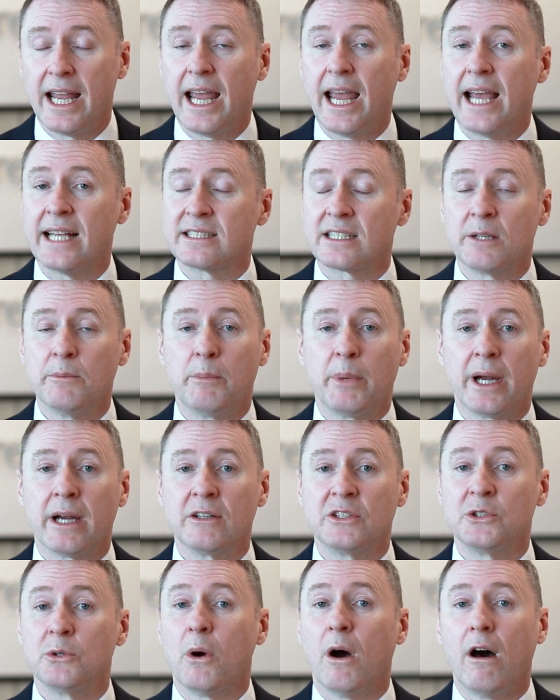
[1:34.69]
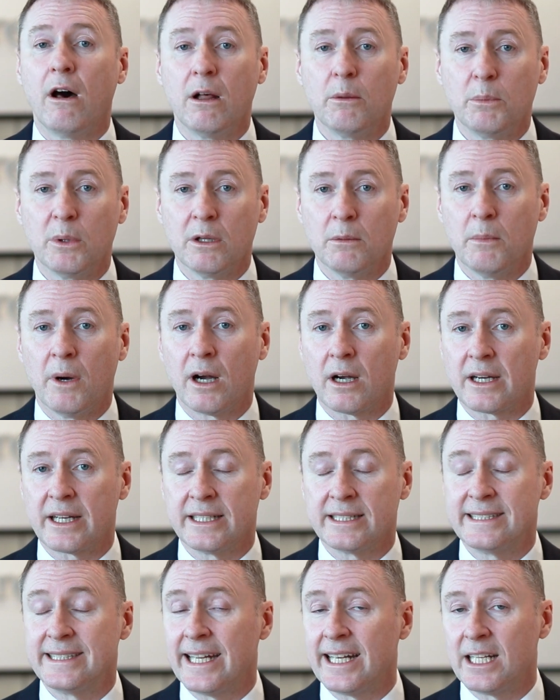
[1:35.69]
as compared to all bull
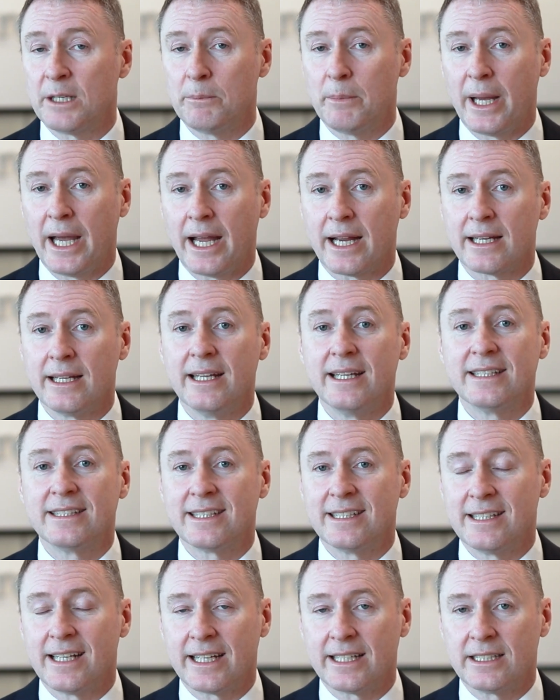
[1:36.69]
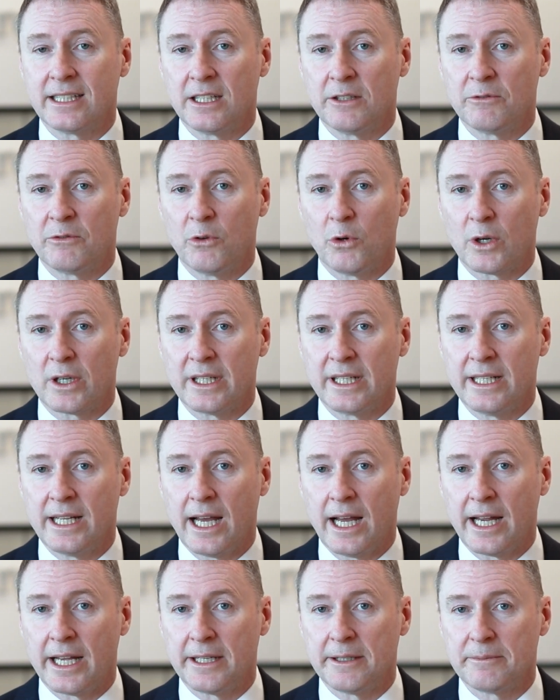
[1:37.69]
markets dating back to
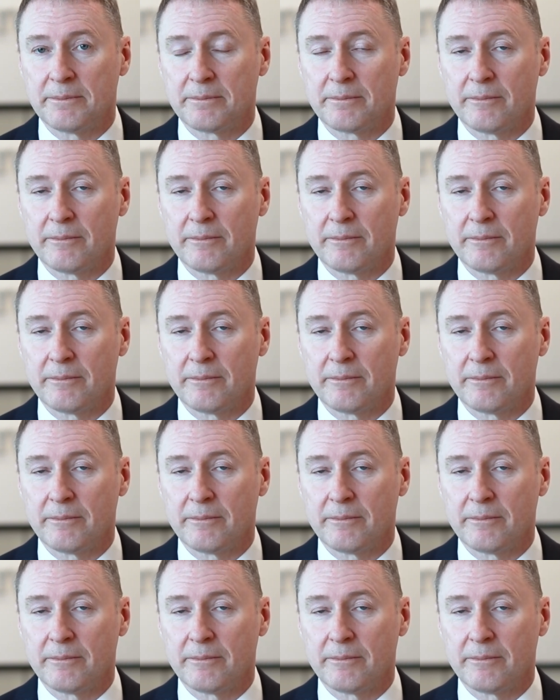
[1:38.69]
1949.